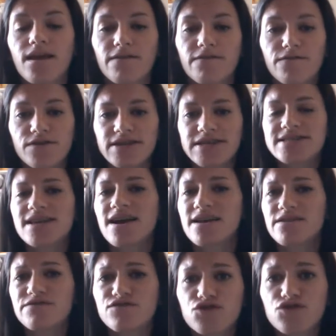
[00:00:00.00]
for this
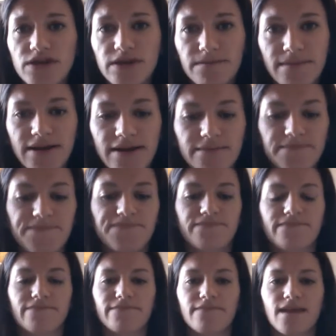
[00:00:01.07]
kind of treatment.
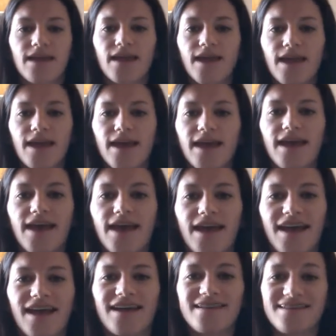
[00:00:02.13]

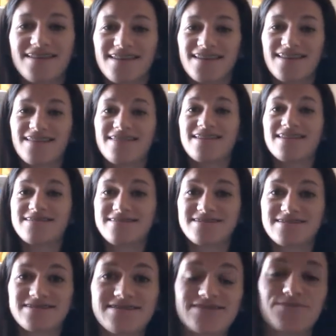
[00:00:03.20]
And this
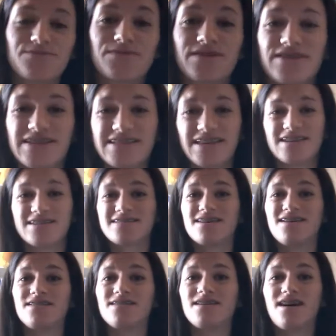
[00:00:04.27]
is where it takes
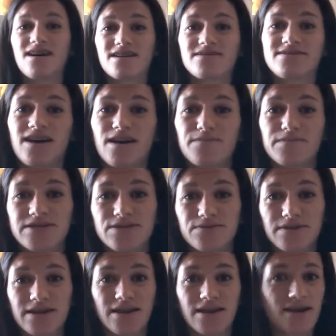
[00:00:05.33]
a lot of time in
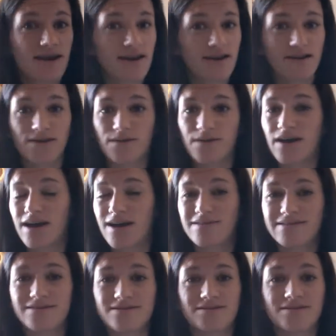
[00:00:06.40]
Sweden. I don't know how
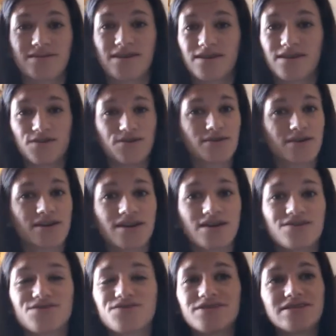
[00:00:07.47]
it's done in your
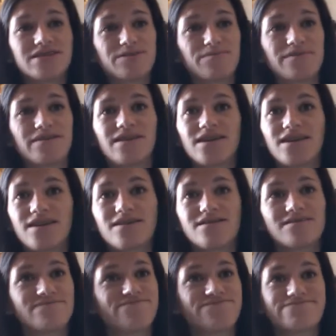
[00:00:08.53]
countries, but
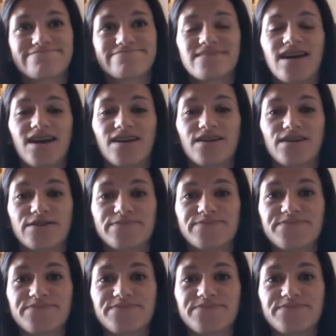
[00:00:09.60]
here, I don't know,